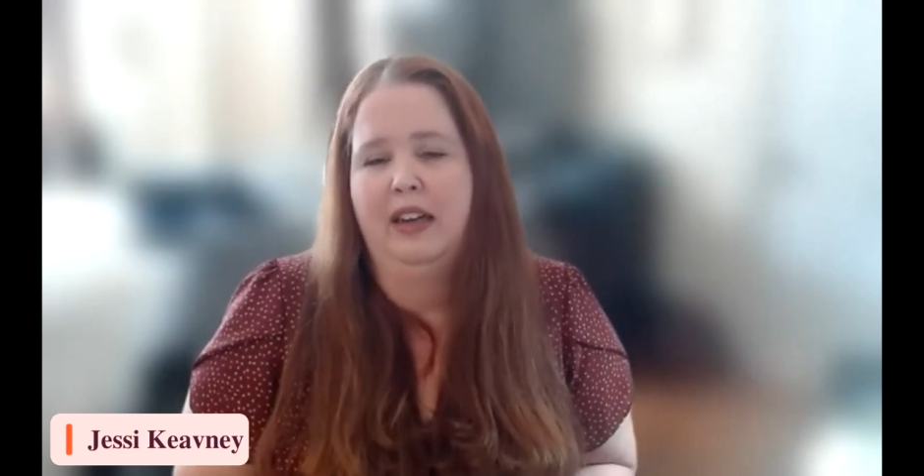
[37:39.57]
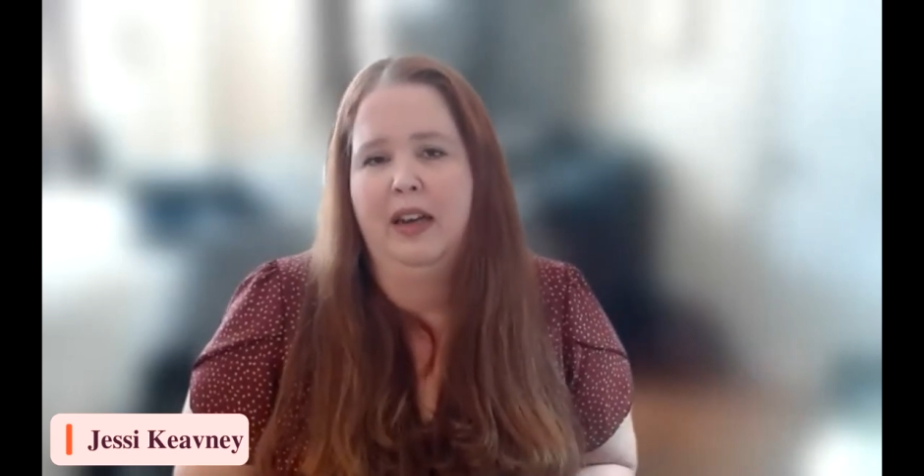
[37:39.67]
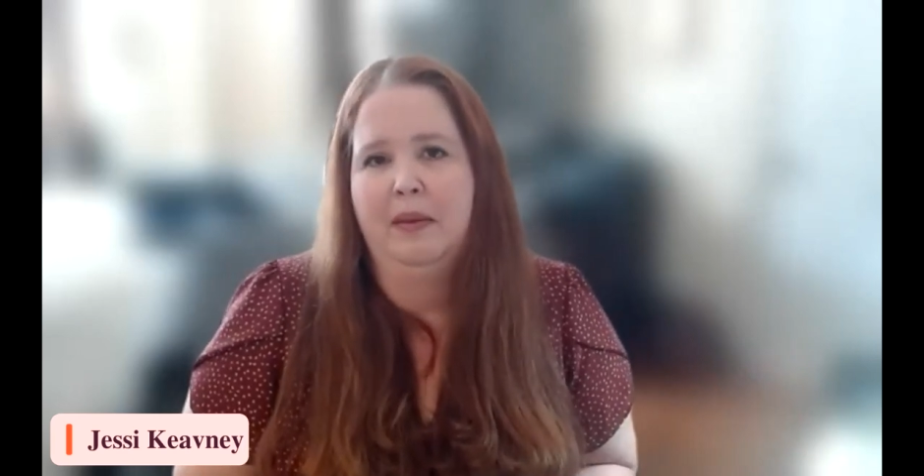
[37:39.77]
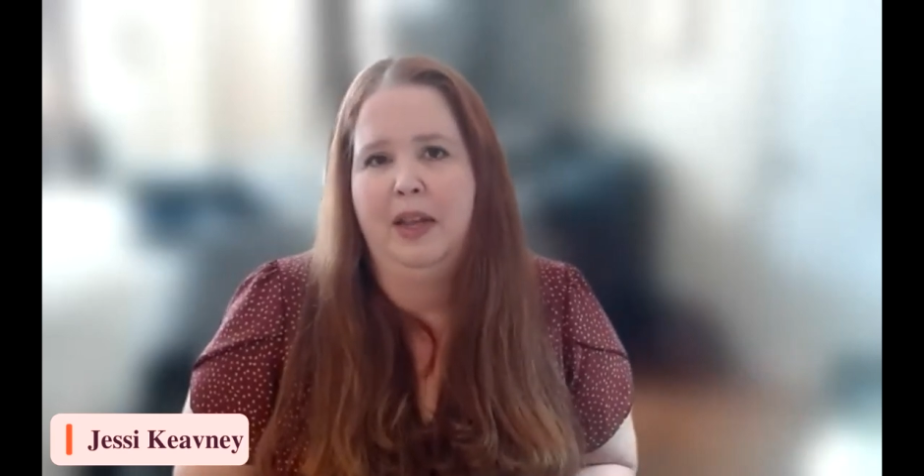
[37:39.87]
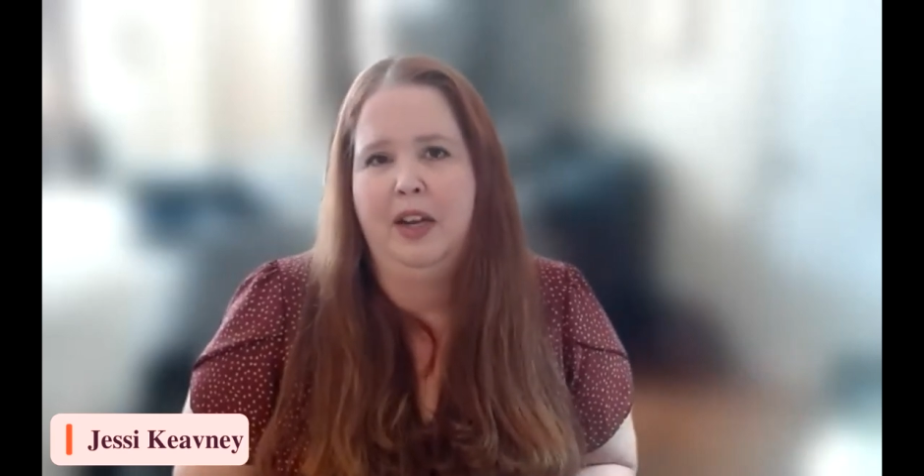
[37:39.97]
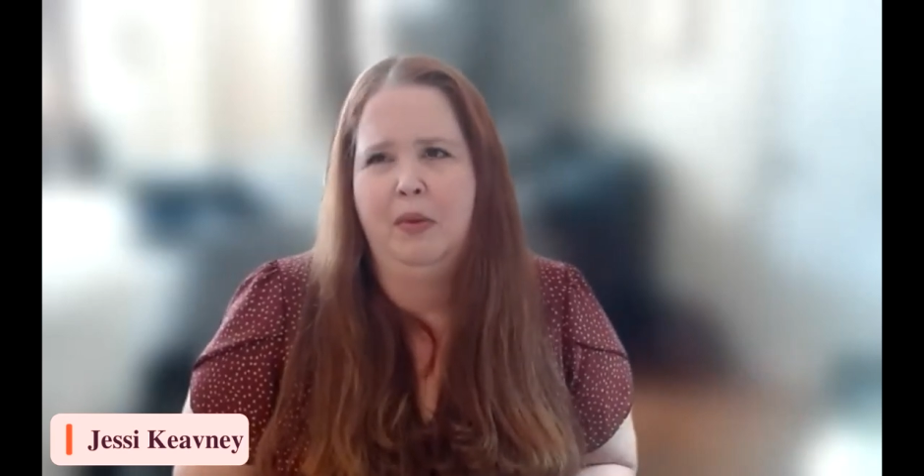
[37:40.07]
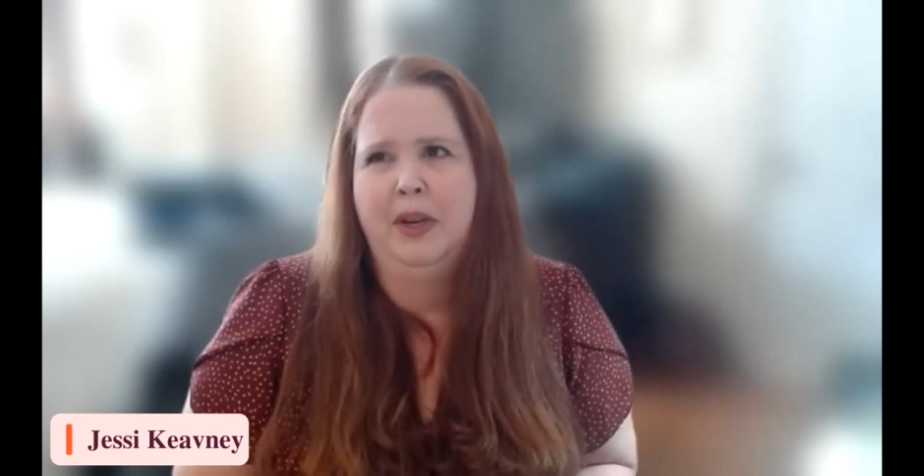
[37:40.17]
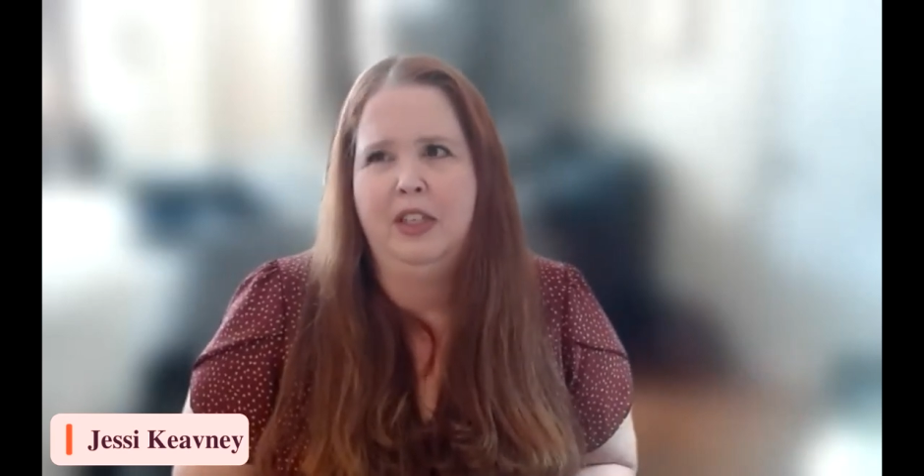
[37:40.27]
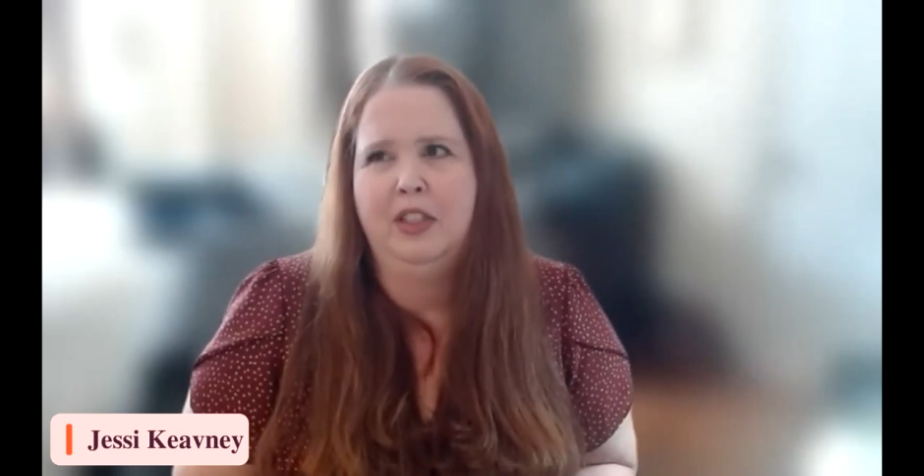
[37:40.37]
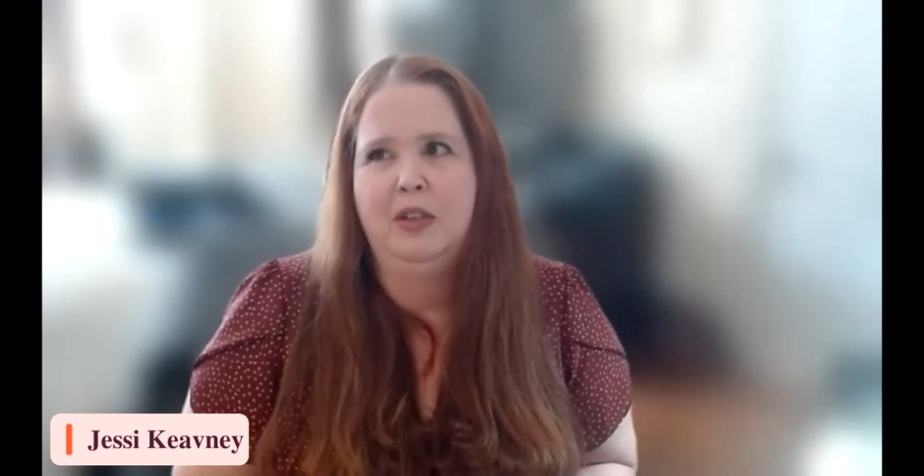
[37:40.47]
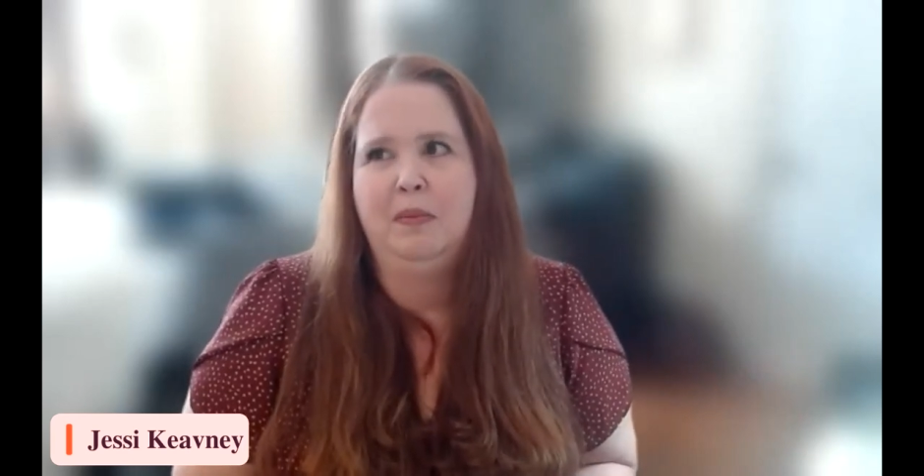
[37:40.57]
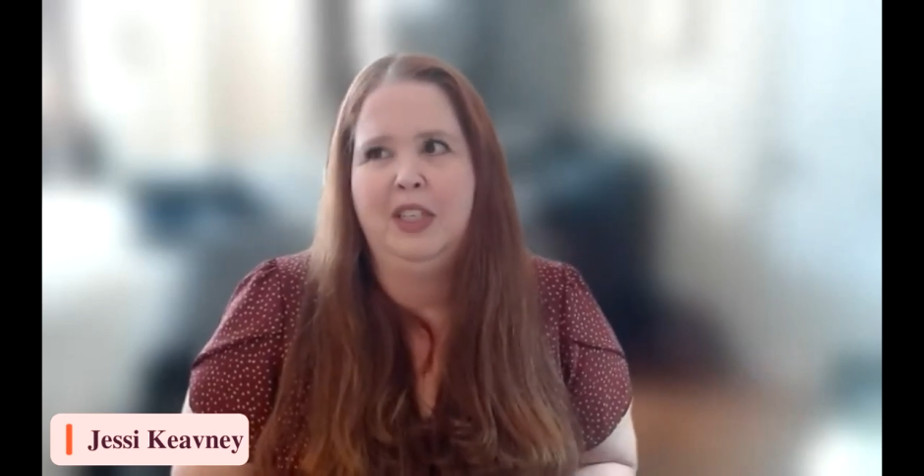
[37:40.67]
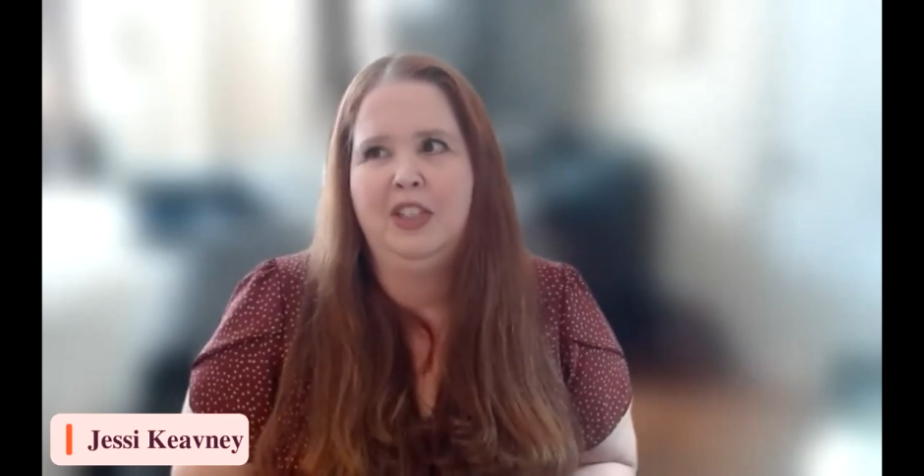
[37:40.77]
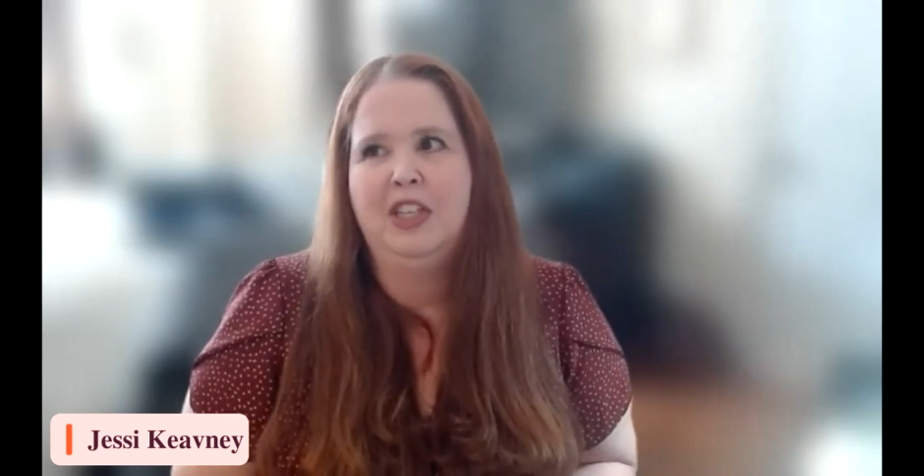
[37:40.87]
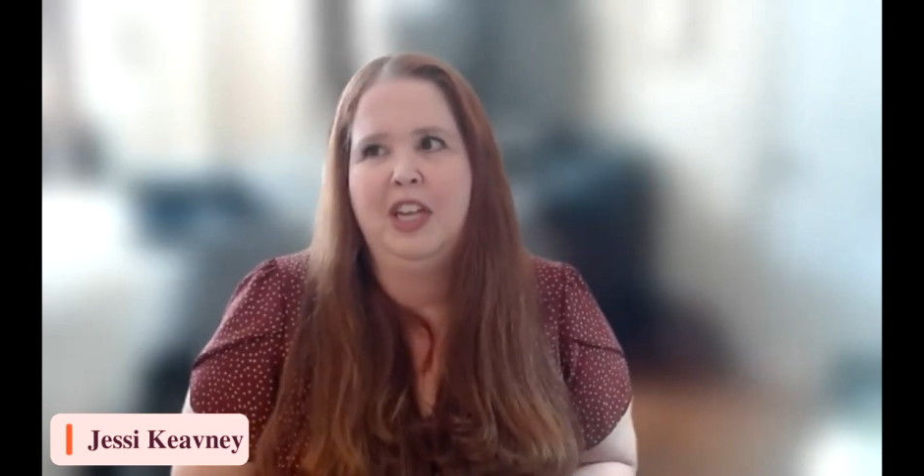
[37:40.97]
And nobody should be
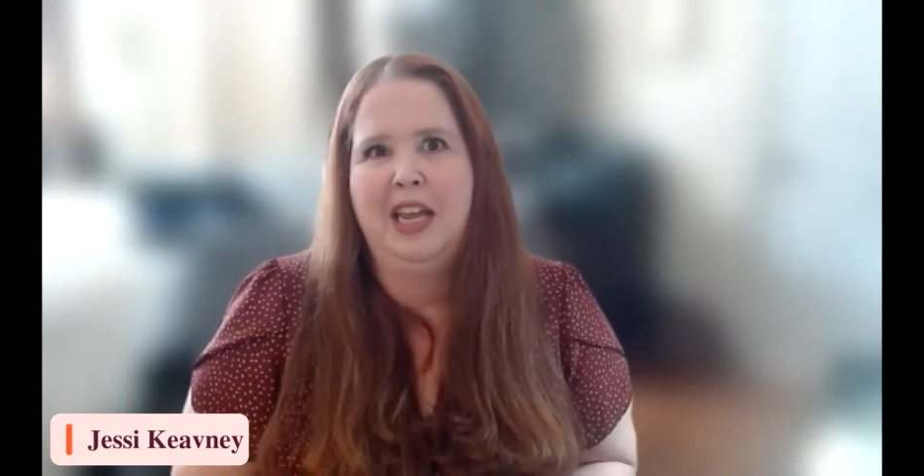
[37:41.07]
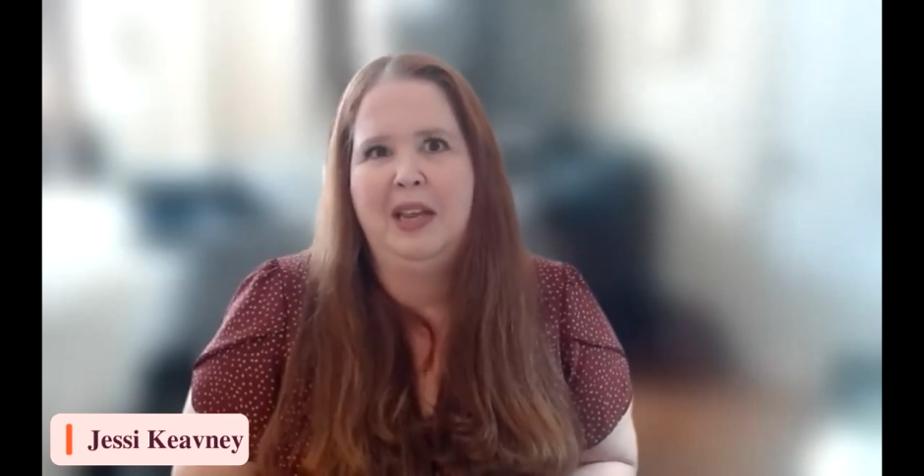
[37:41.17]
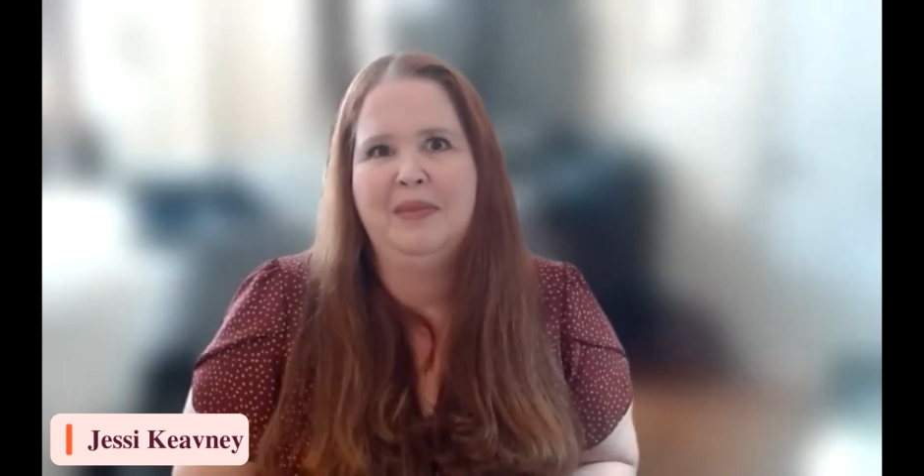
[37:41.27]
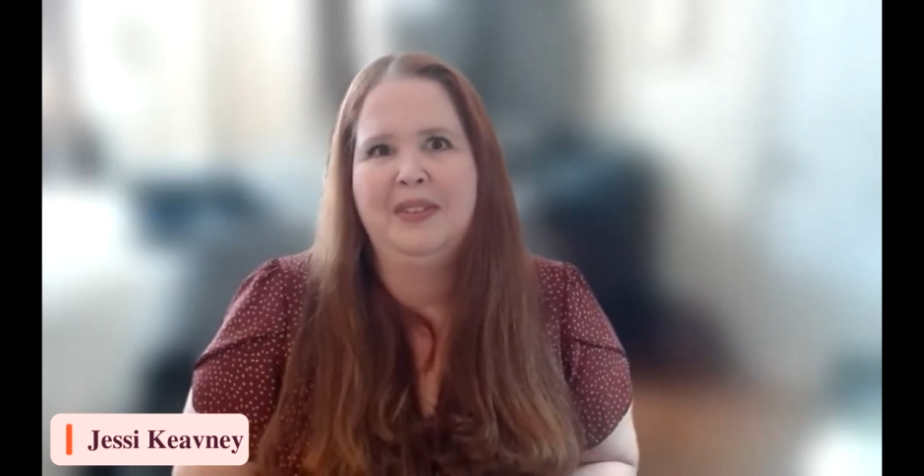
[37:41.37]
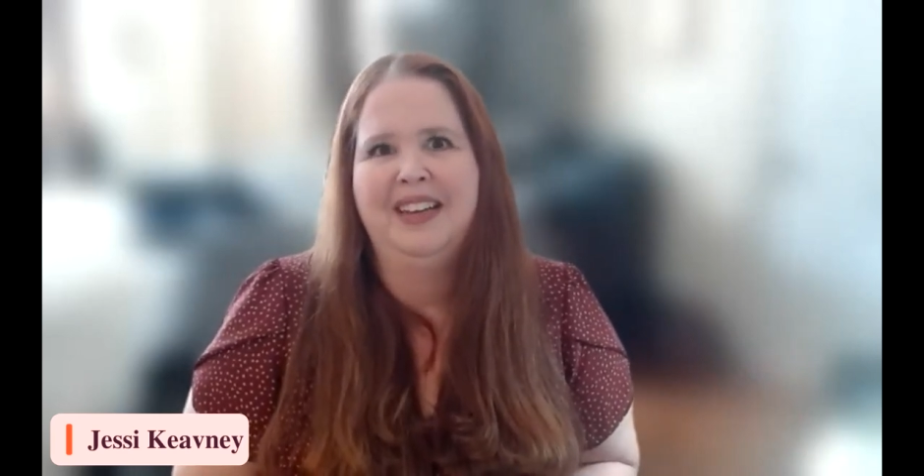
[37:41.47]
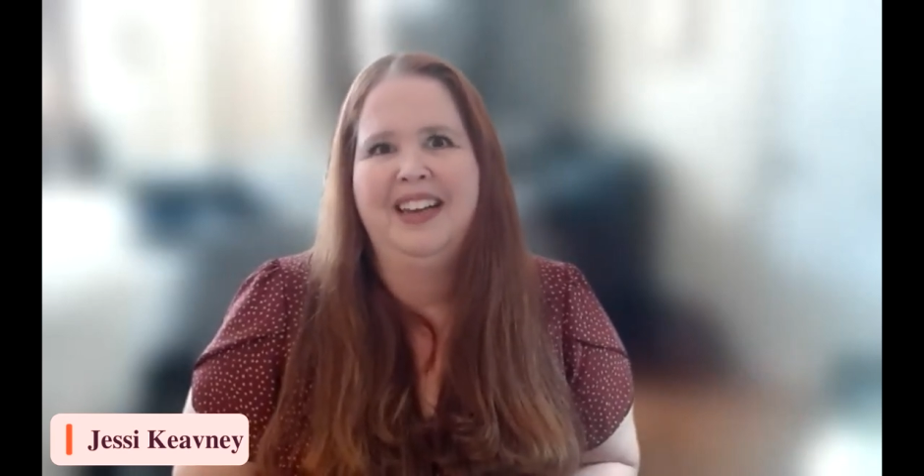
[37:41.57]
shamed,